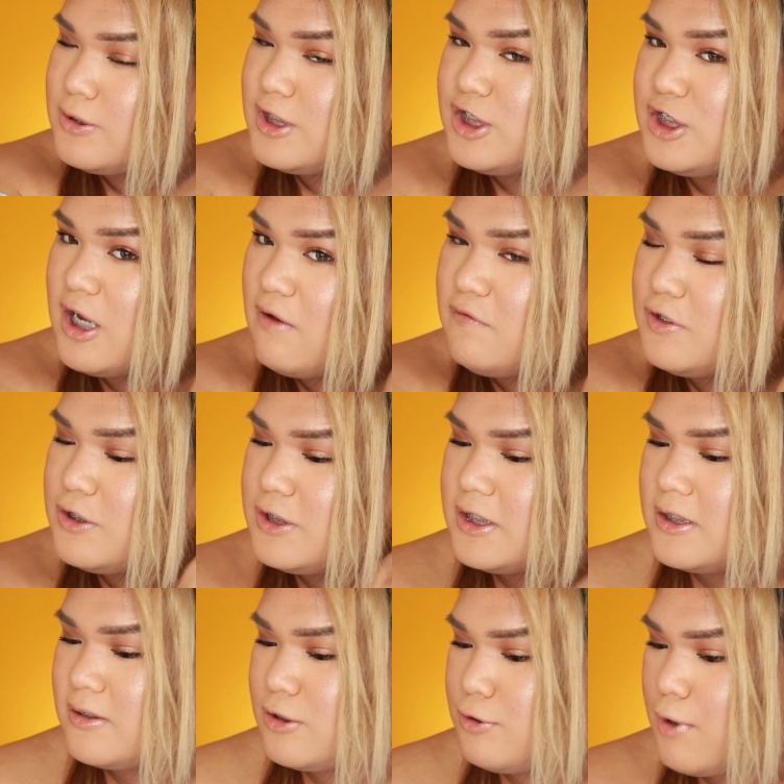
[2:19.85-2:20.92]
disheveled
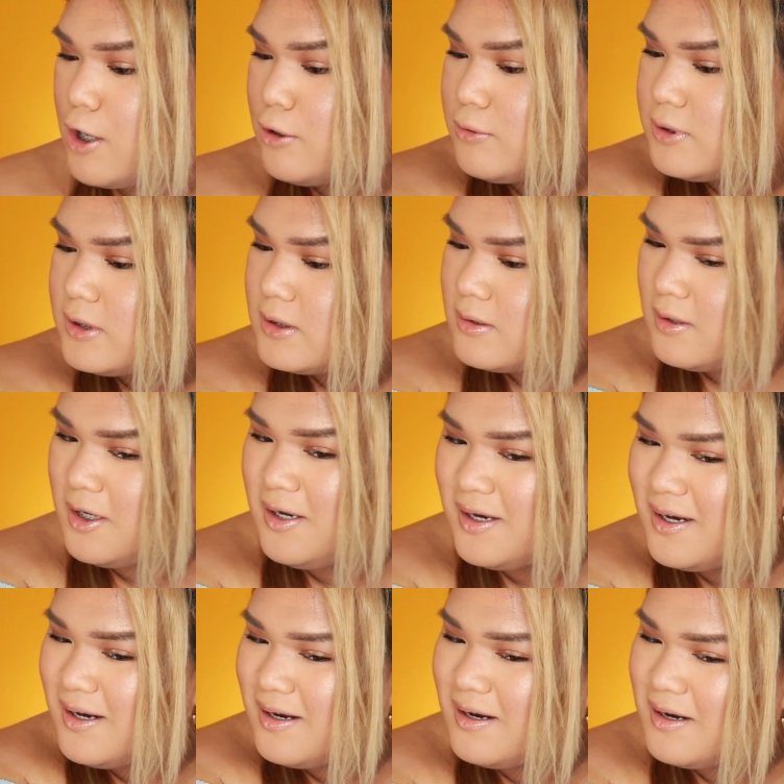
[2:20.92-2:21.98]
and gross.
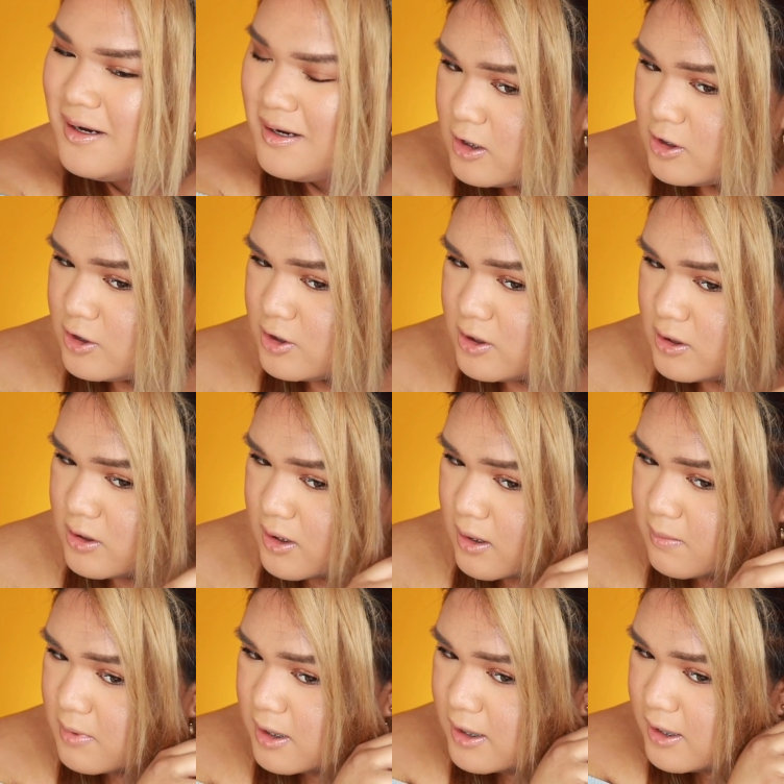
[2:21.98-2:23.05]

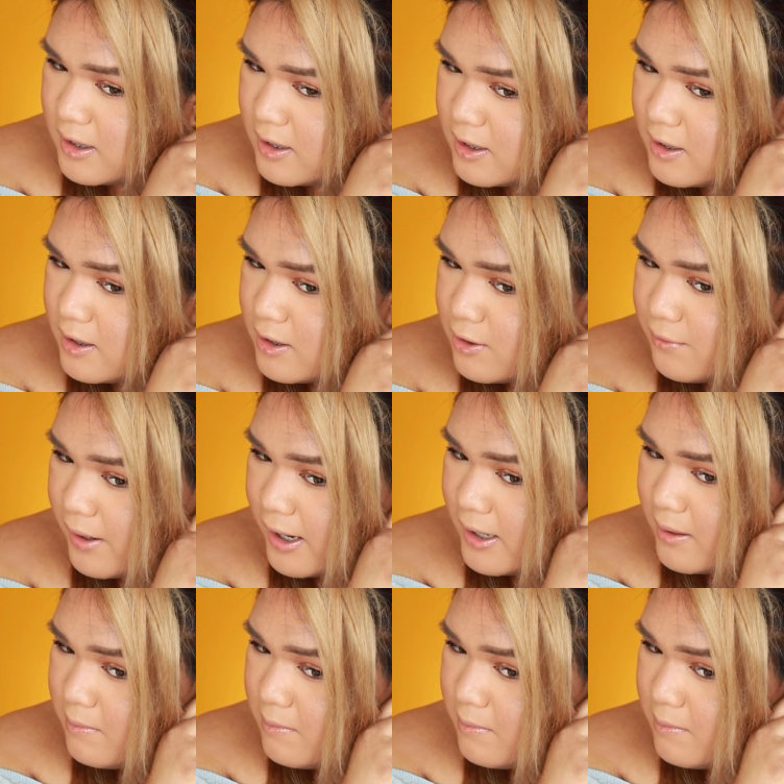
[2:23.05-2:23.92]
Same thing here. Create